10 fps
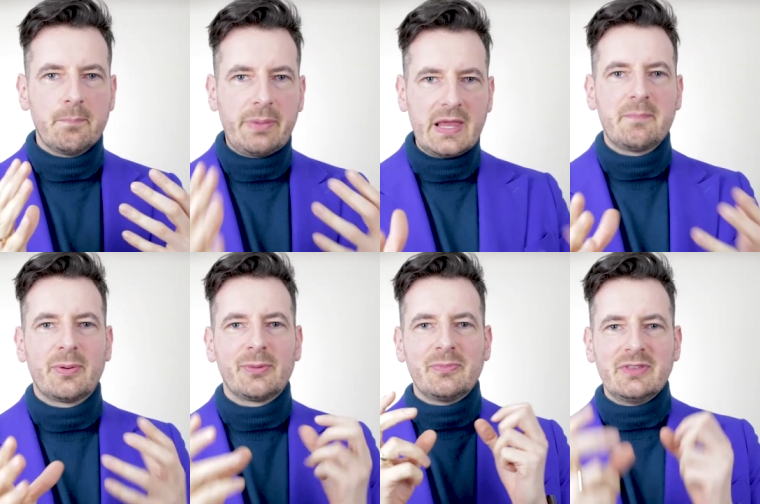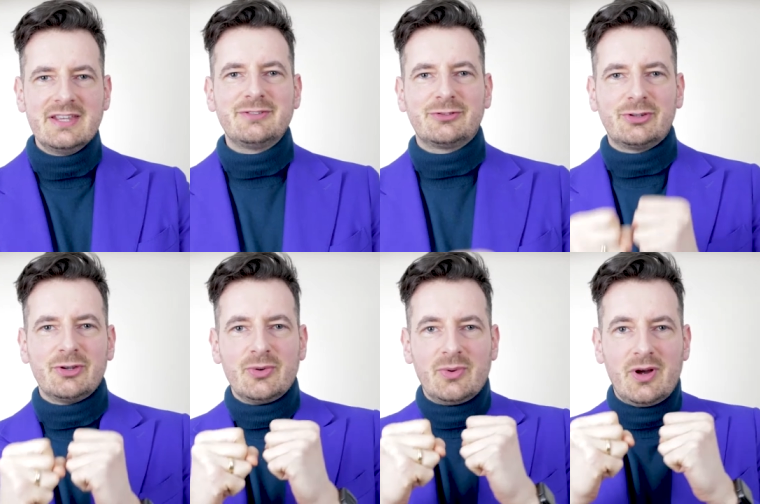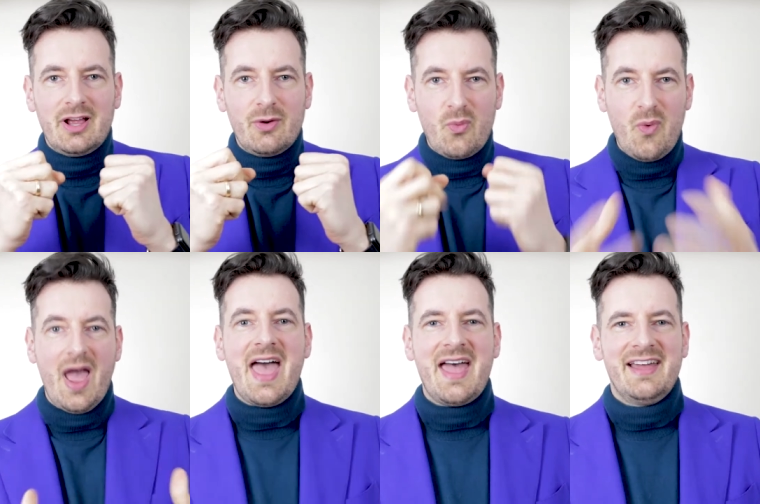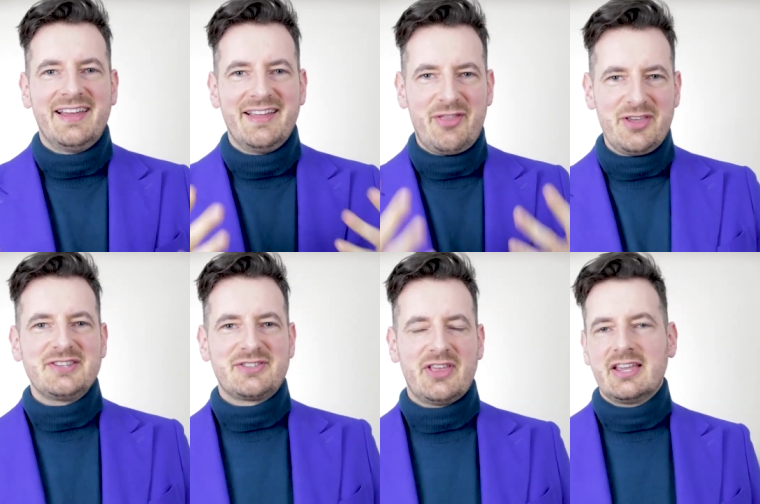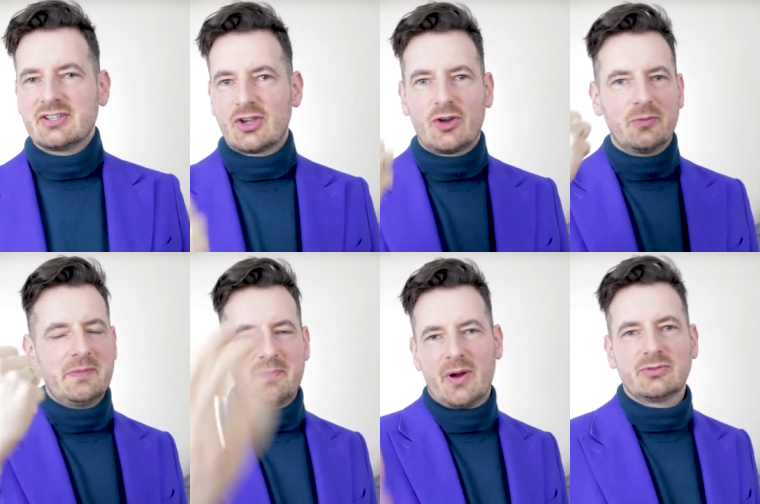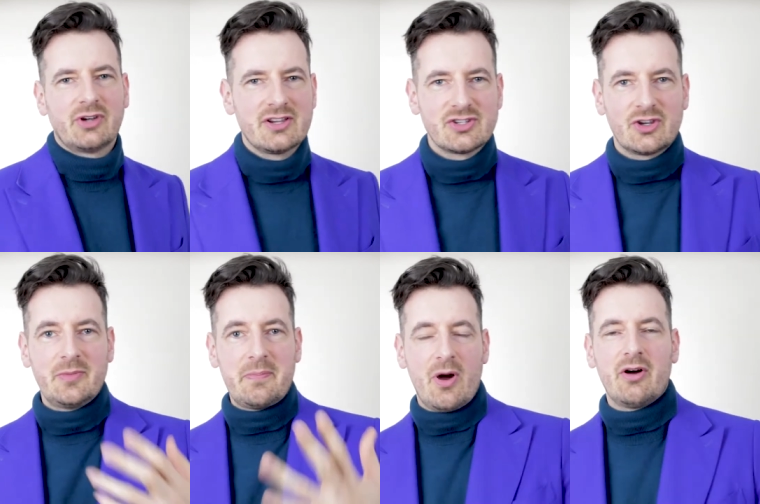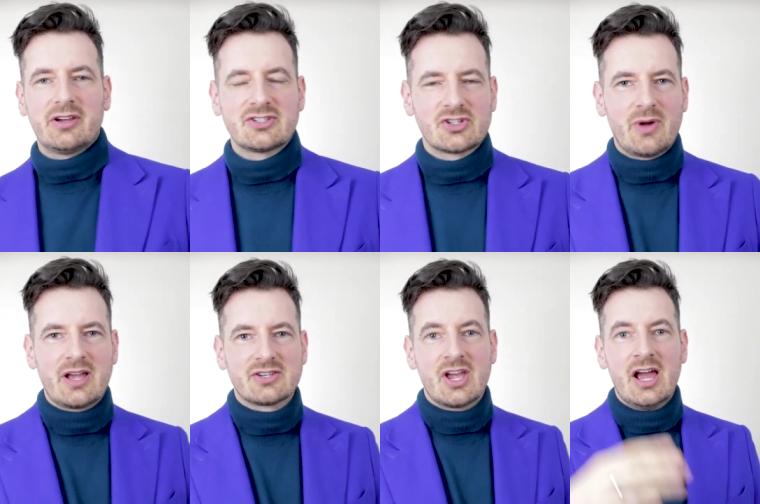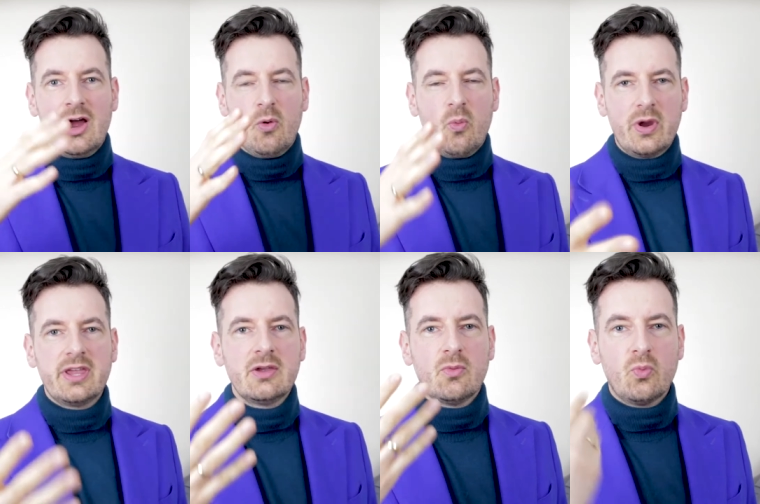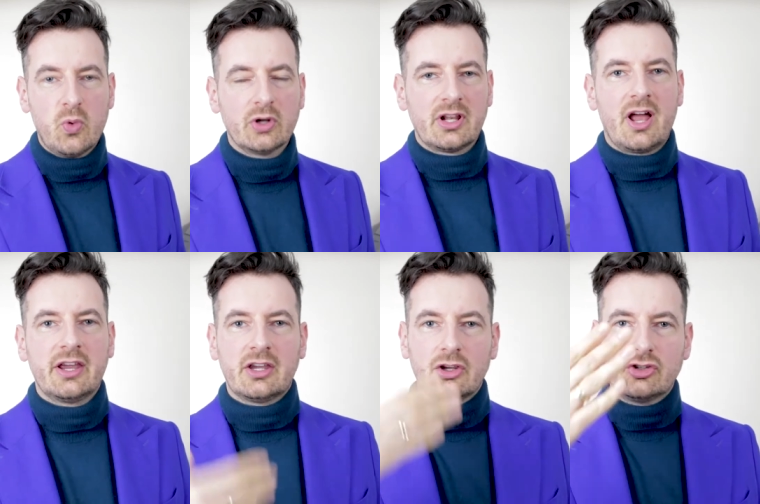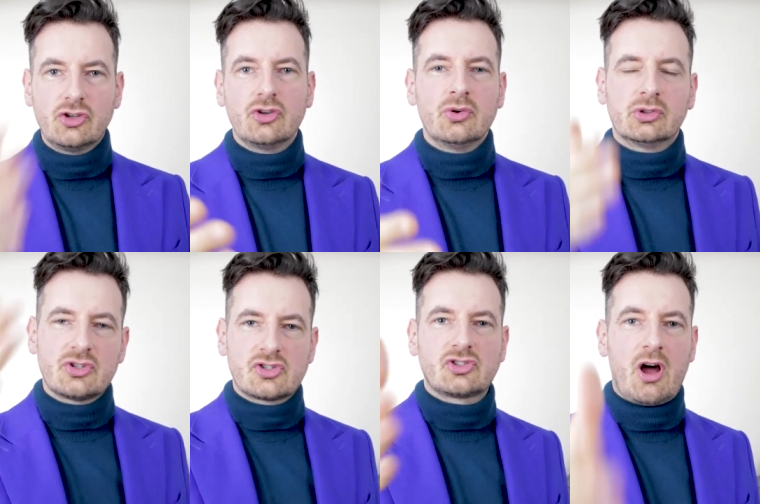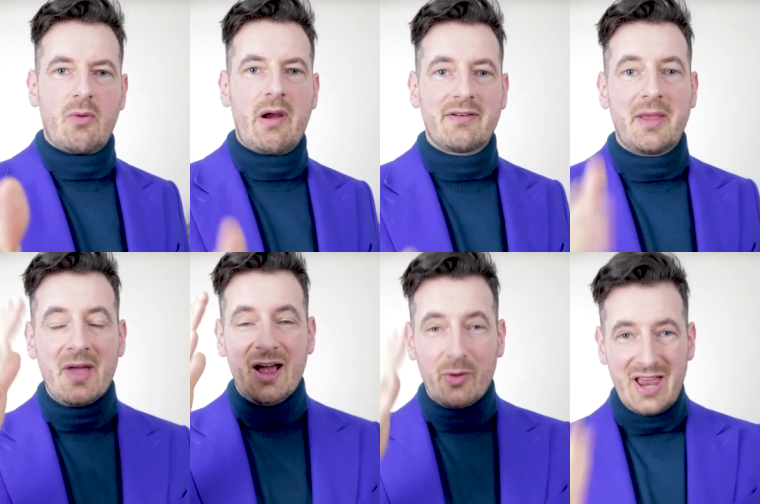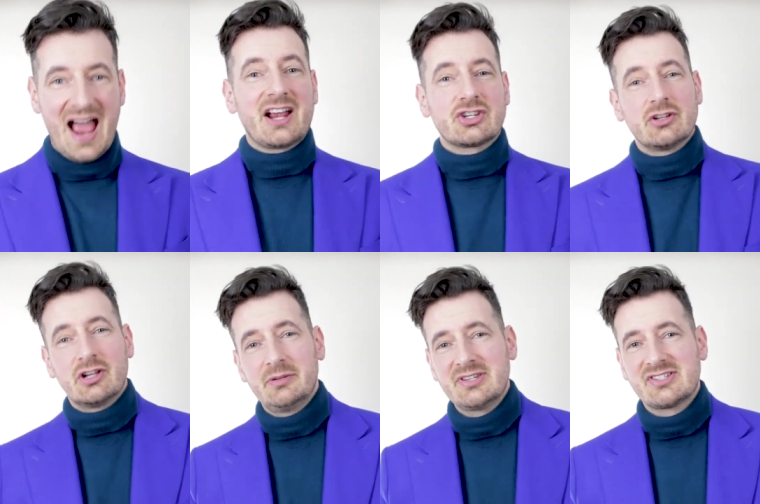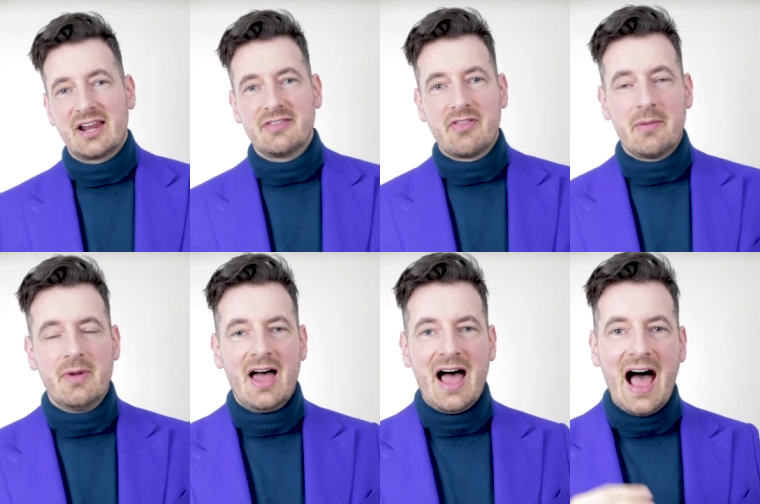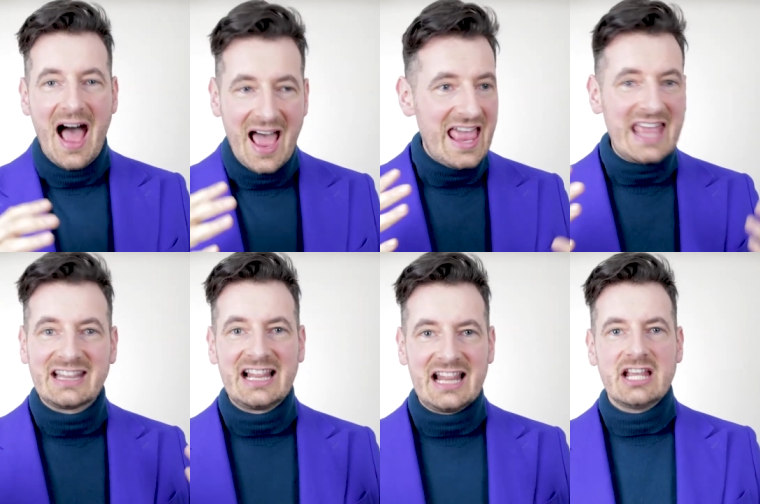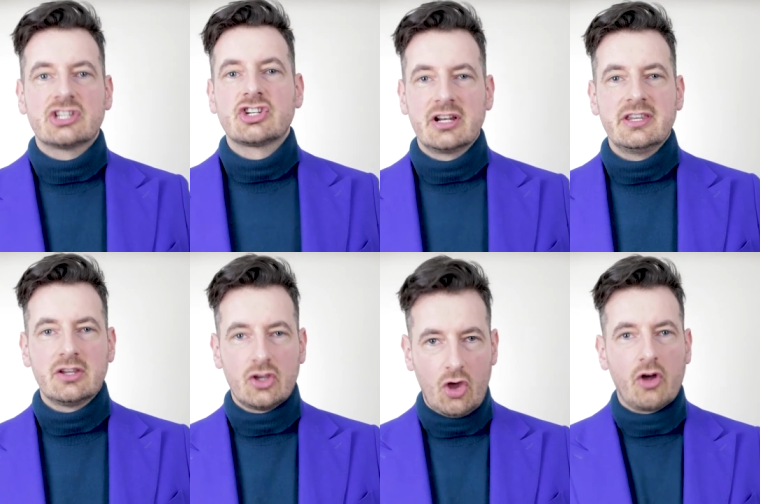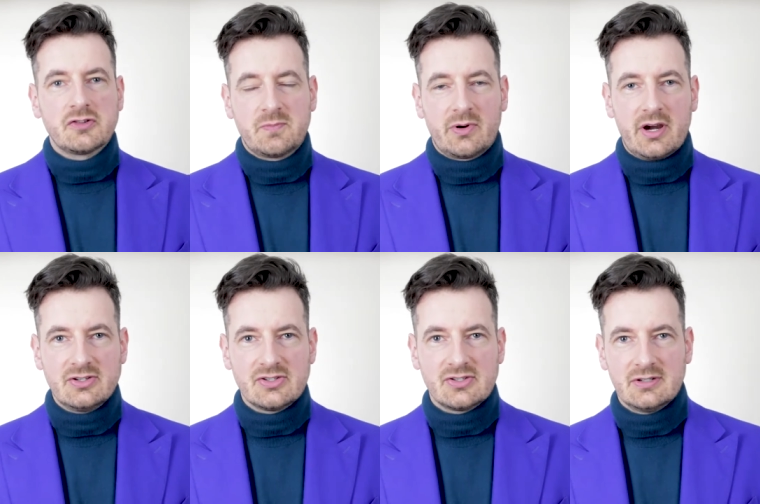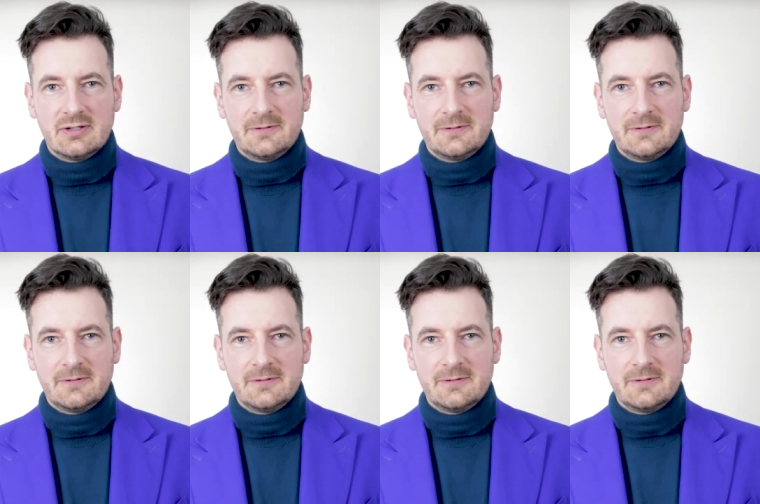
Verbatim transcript: people need to wear these things. It could be bow ties, it could be pocket squares. We would like you to start wearing them. We're actually going to be selling them at literally cost price.